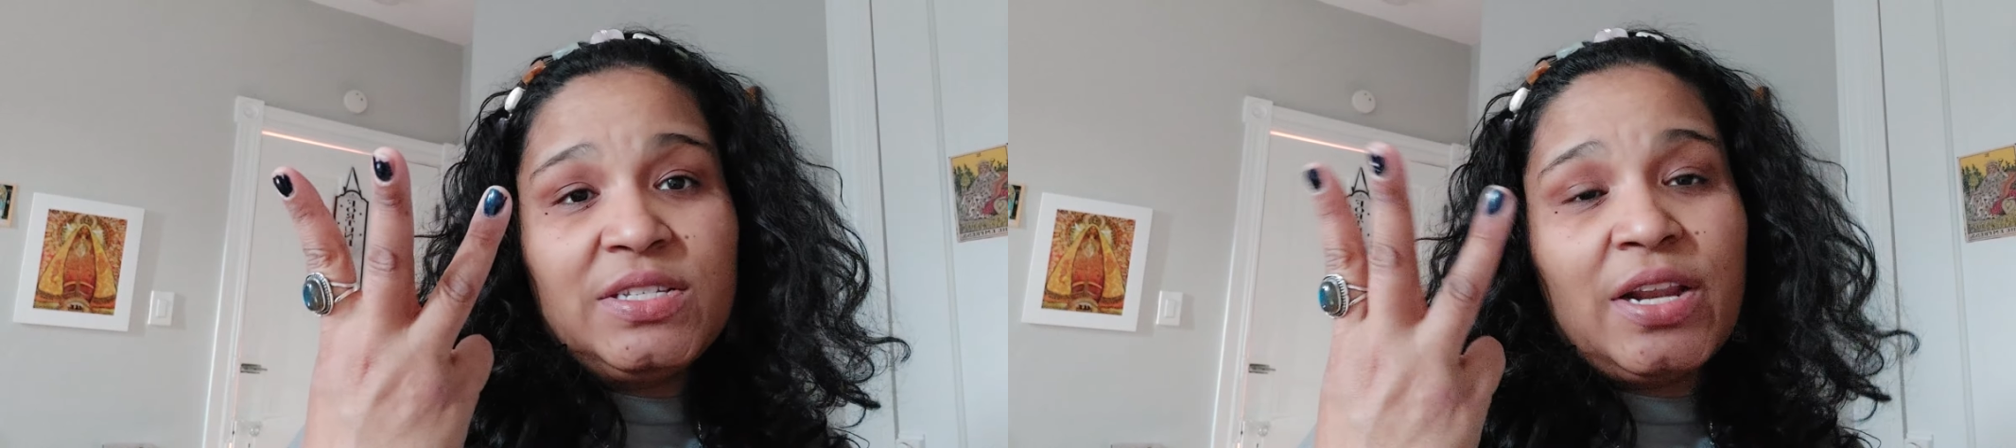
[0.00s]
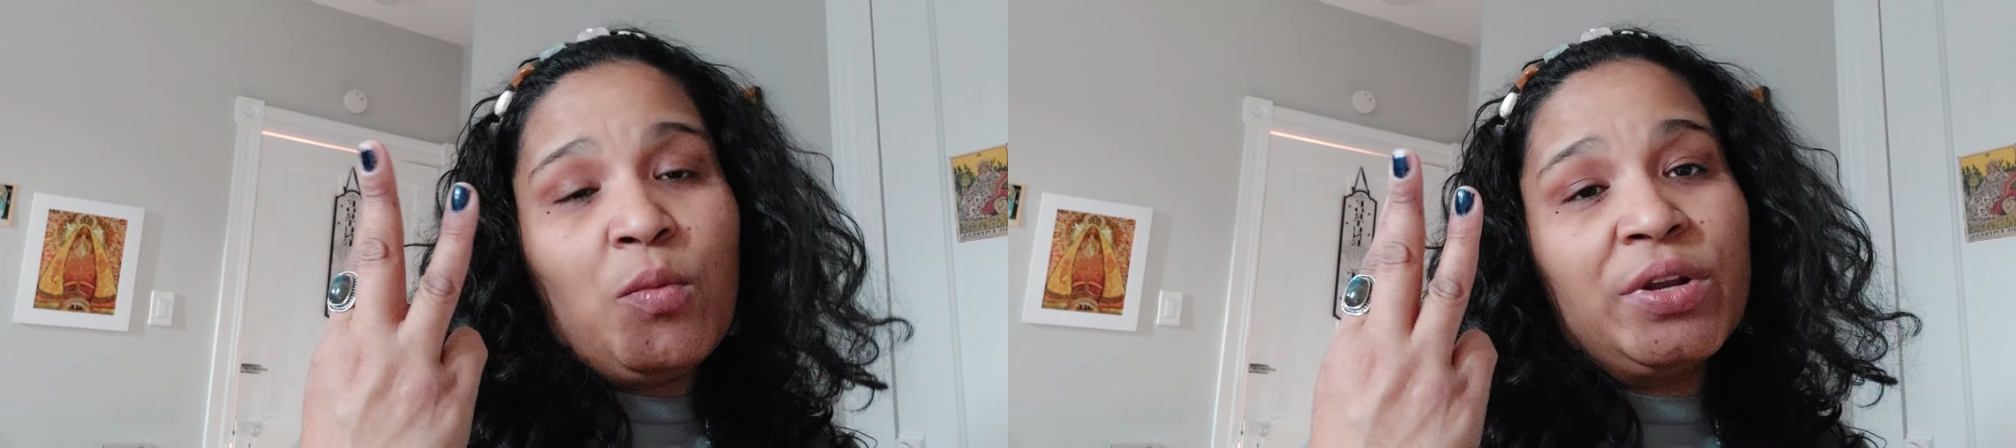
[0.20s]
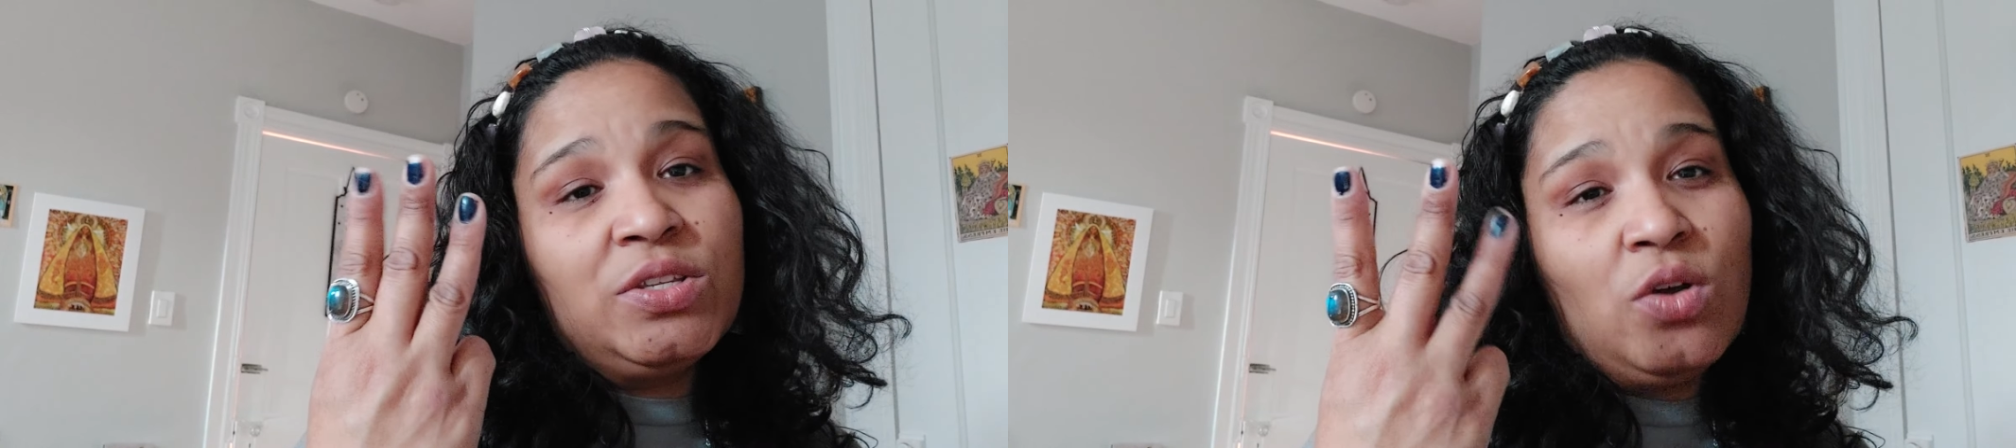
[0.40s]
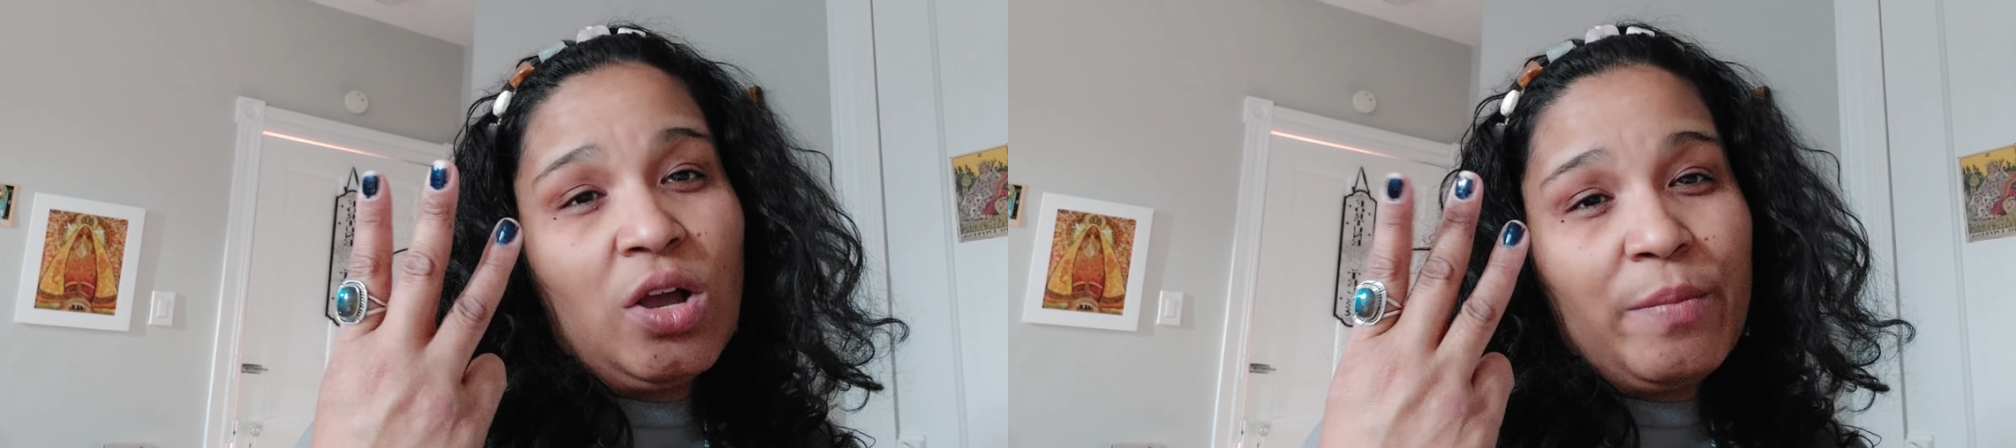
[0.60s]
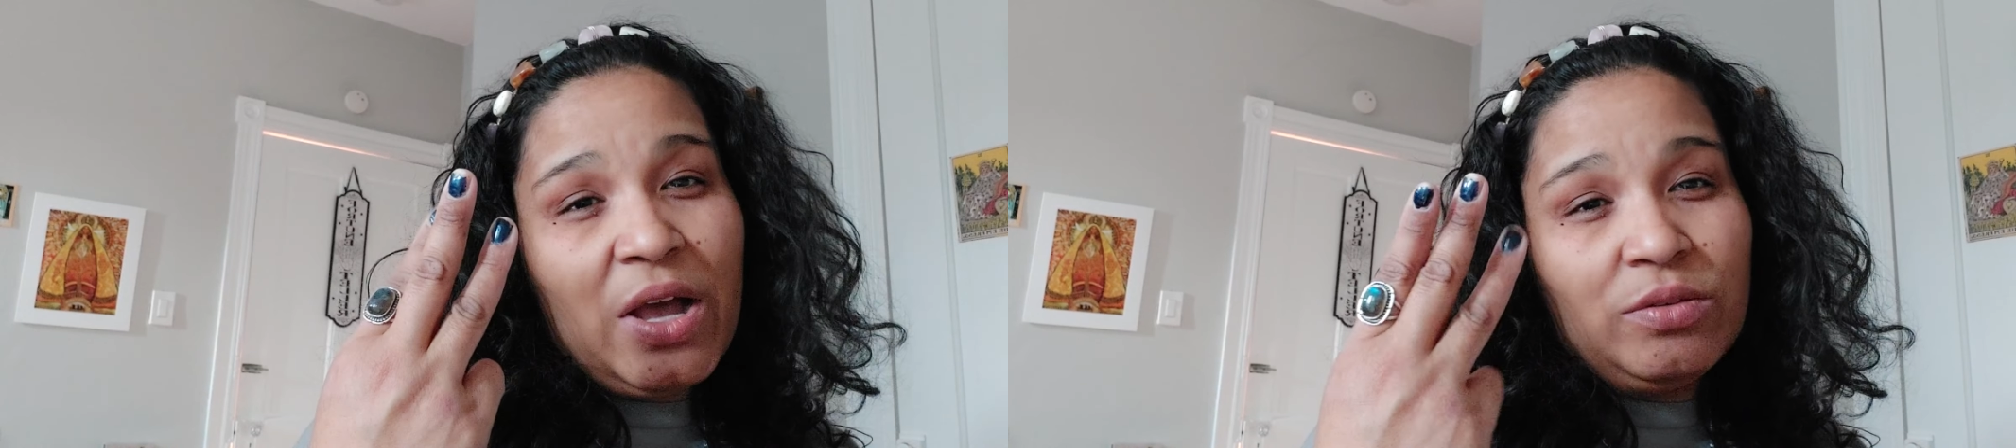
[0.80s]
that I want to talk
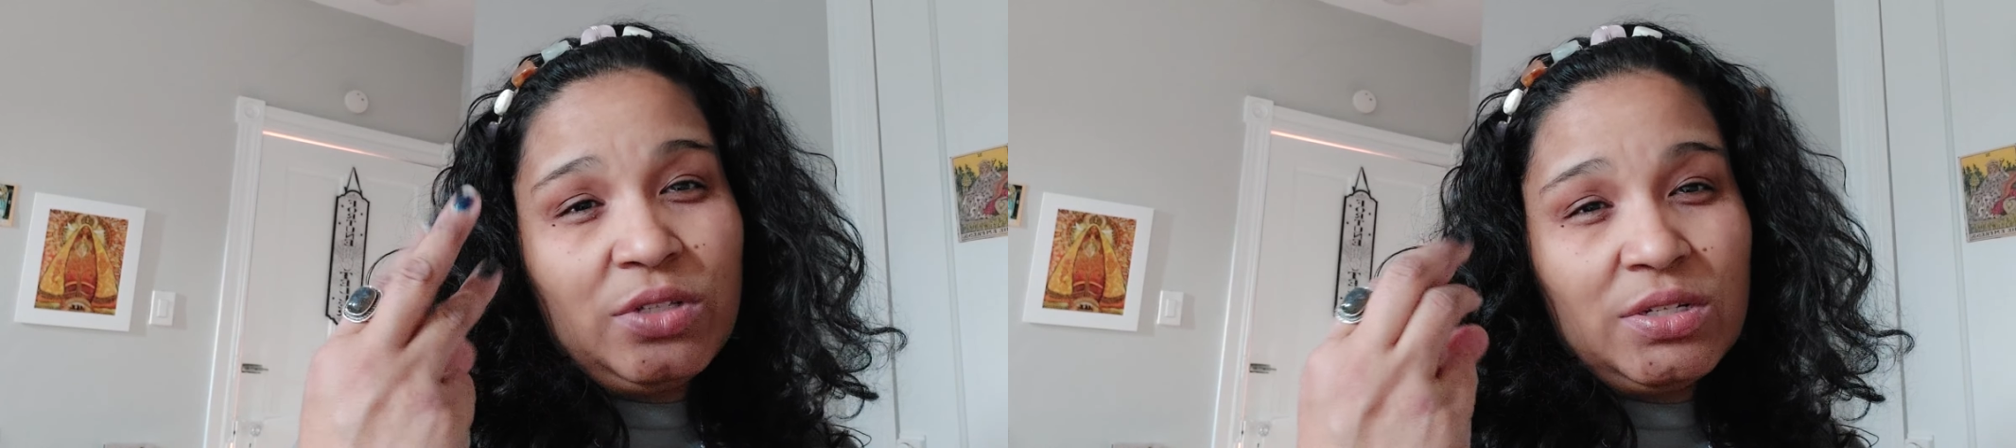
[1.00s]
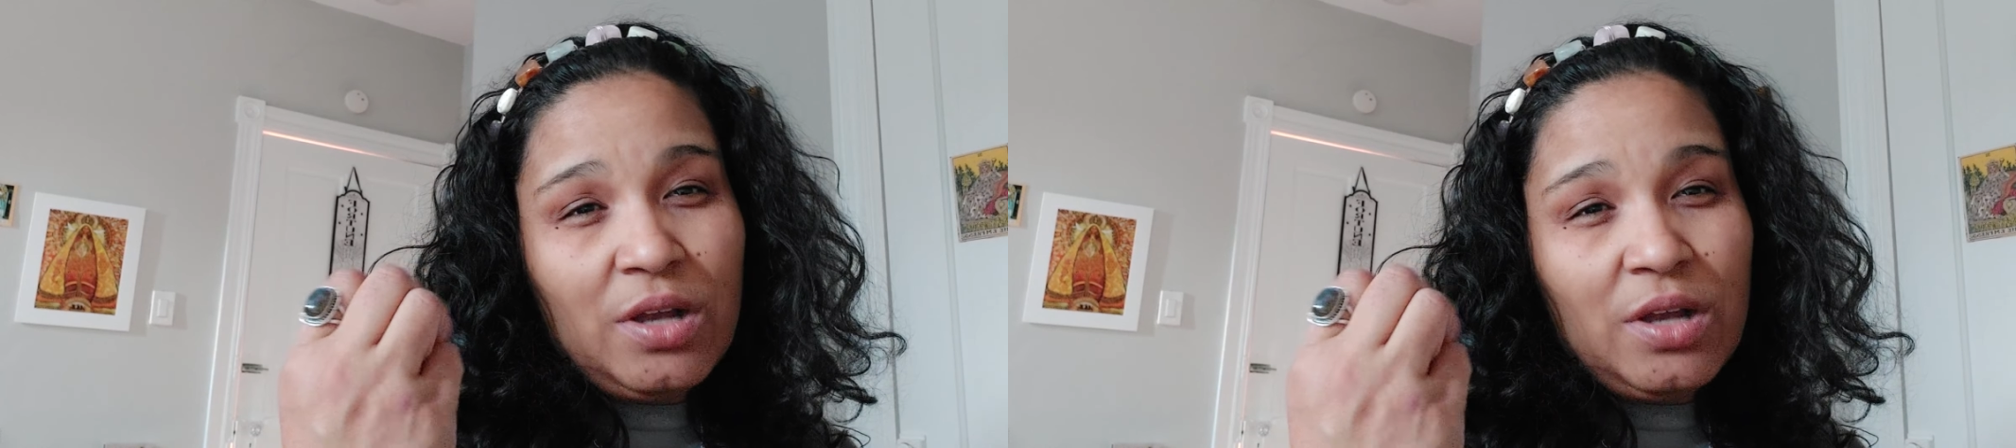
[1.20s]
about